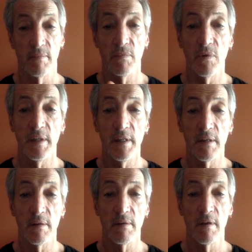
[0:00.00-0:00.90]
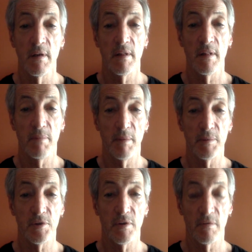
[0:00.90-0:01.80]
1 year, the
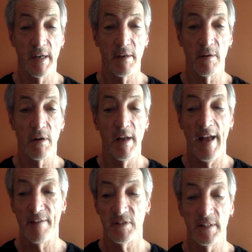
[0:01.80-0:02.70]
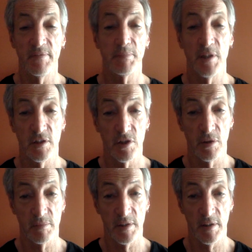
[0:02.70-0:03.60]
publisher and writer have to live up to the
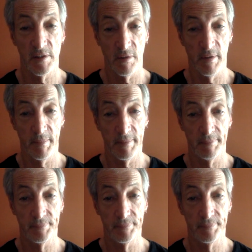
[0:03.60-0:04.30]
terms of this agreement.